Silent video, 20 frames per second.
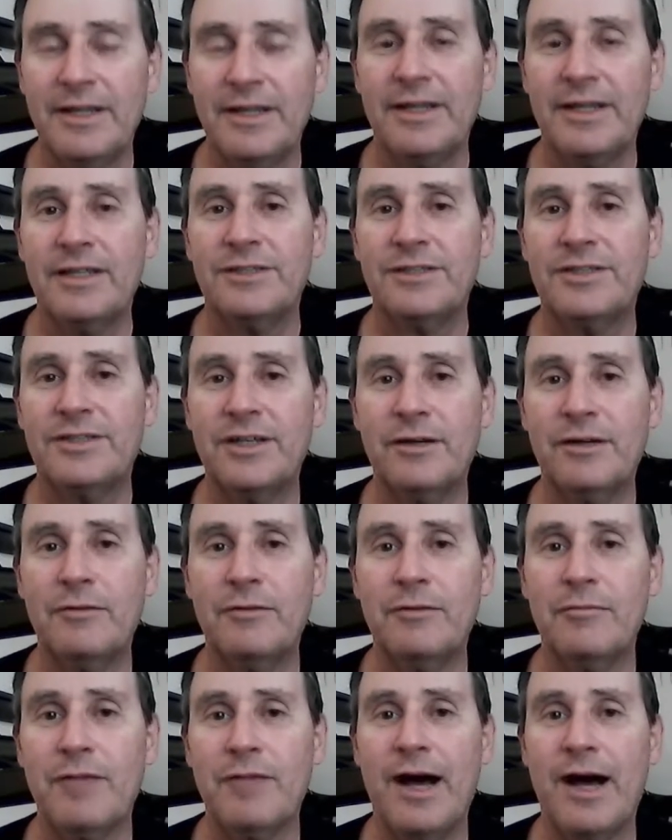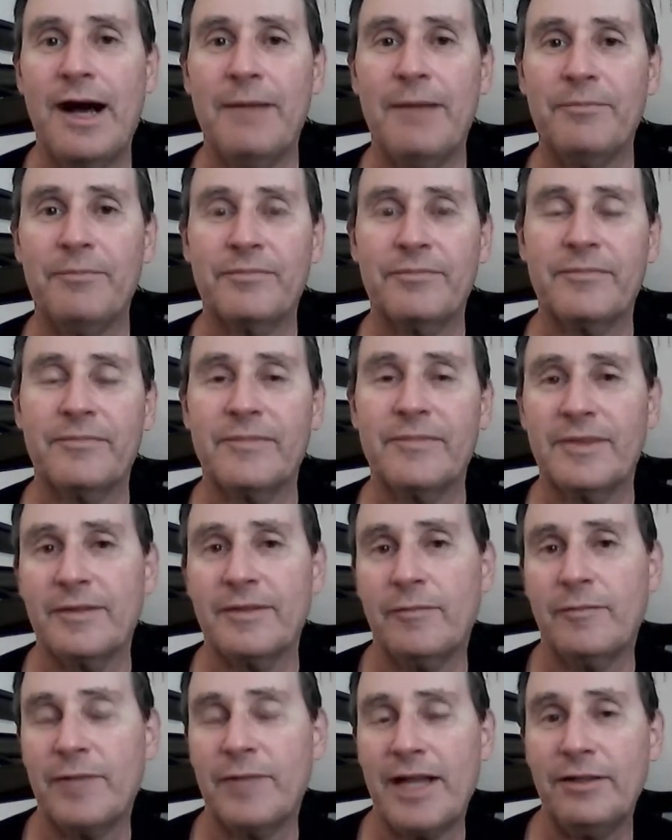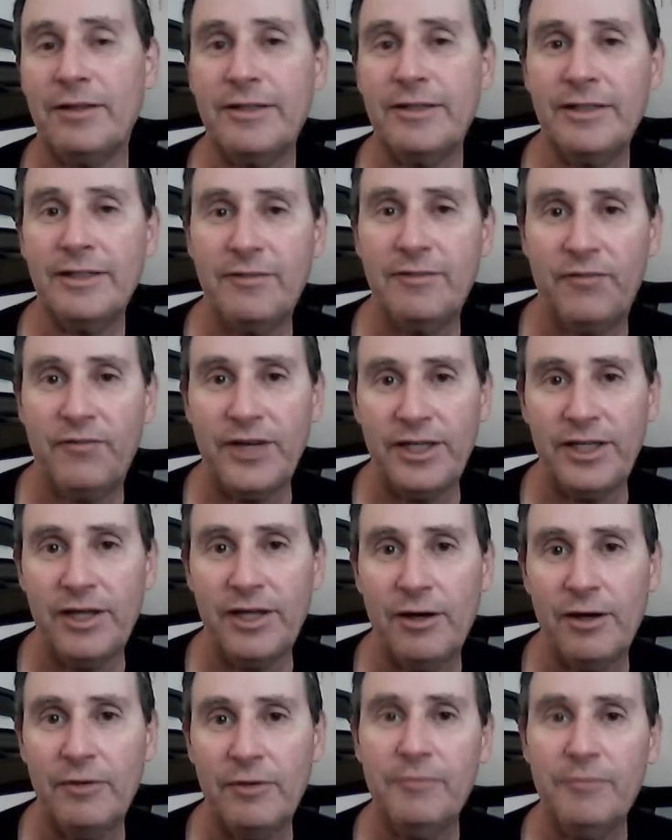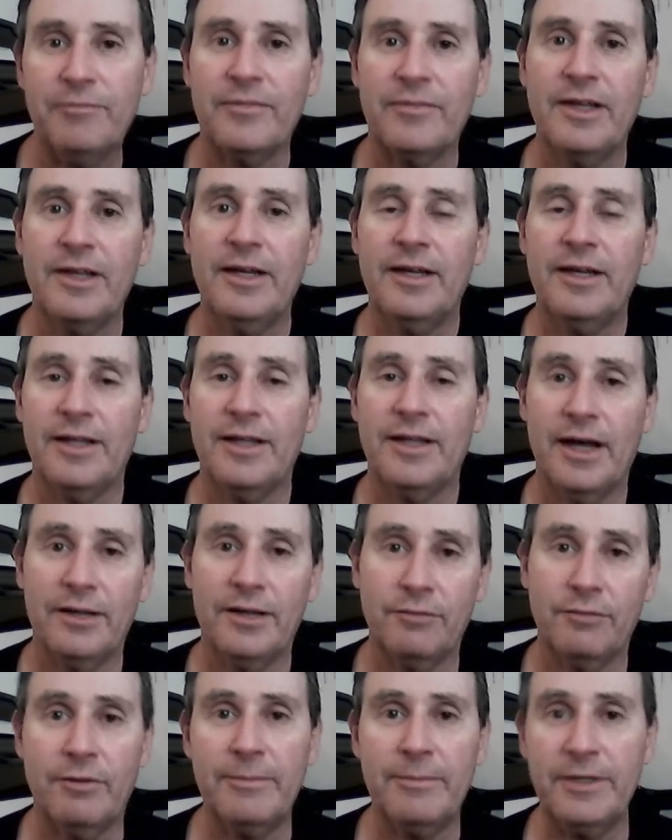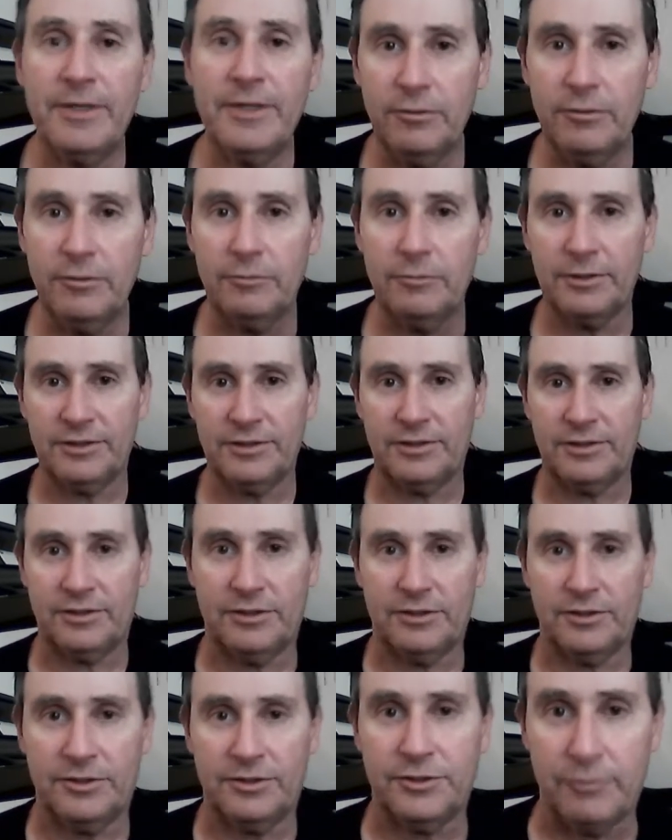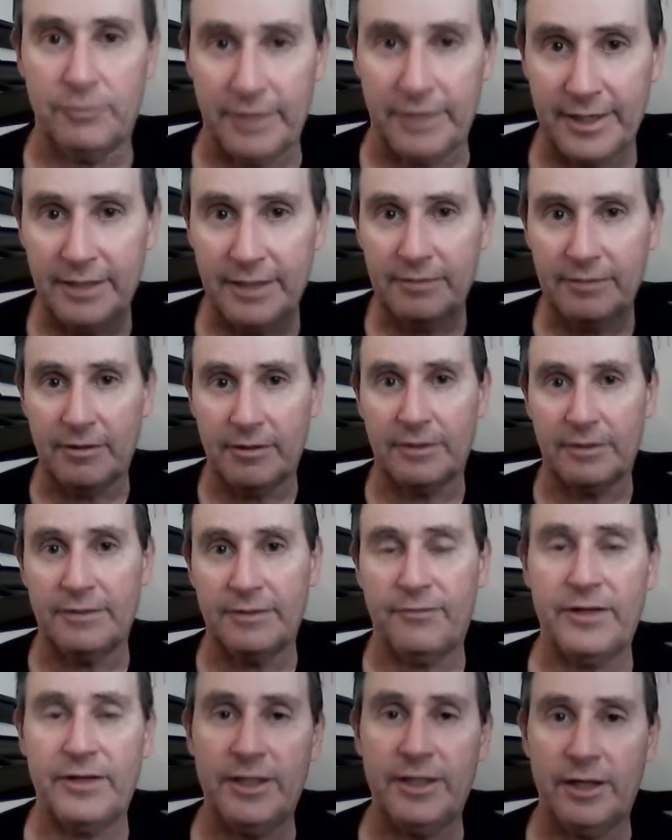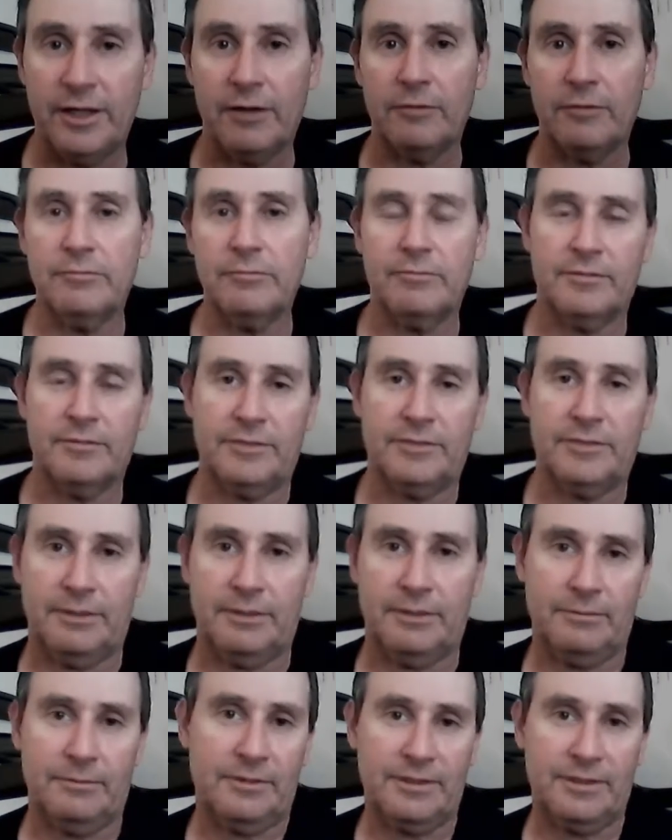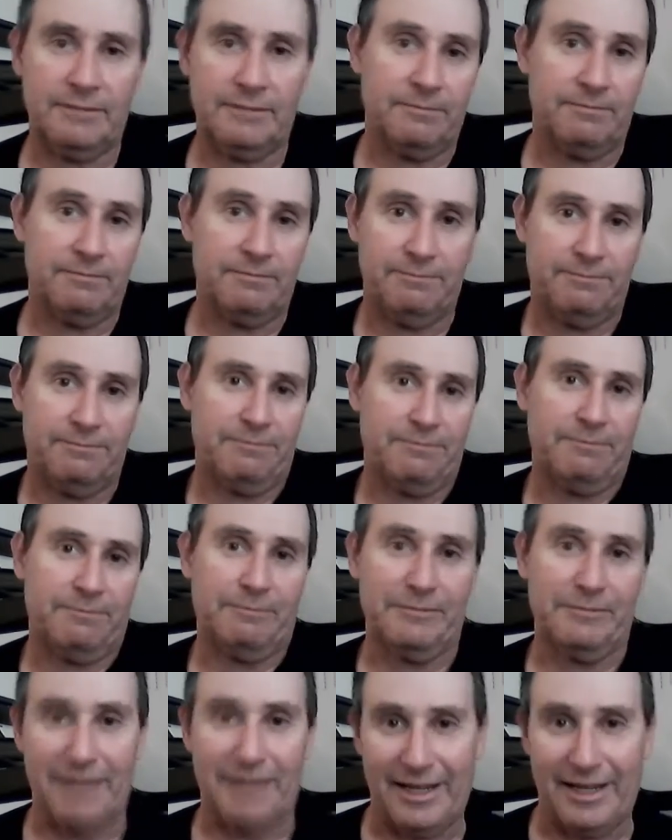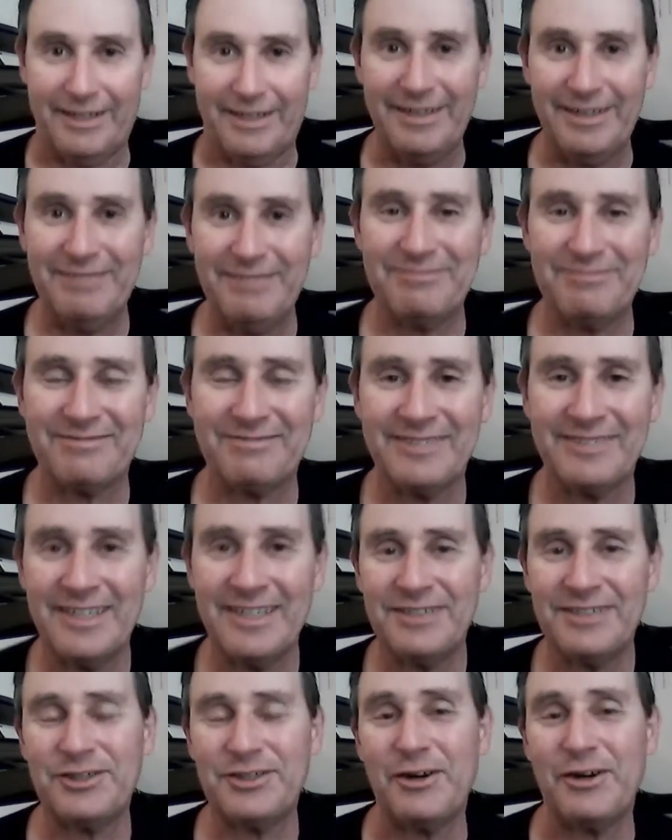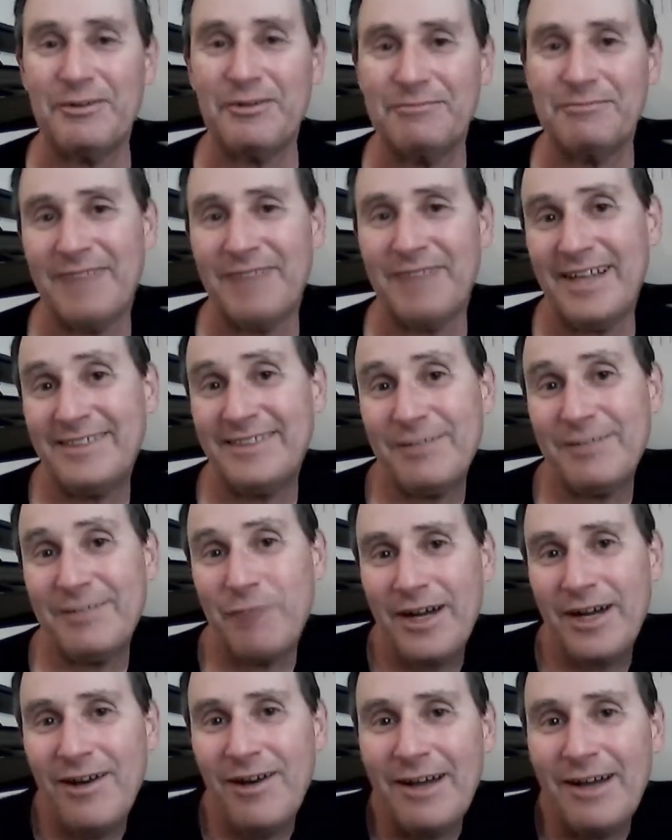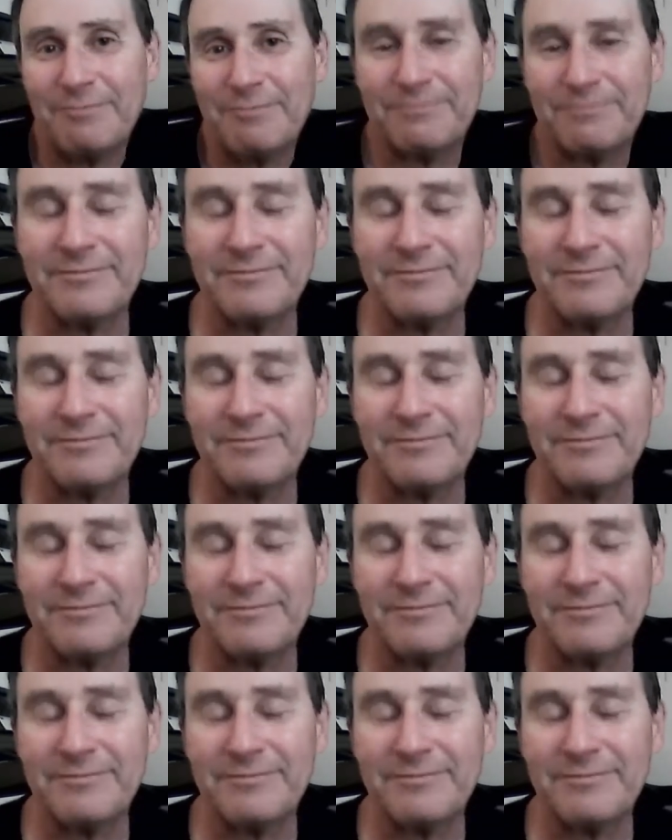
So when I looked at the video, the woman who was doing it on the video seemed to like it. So I said, why not?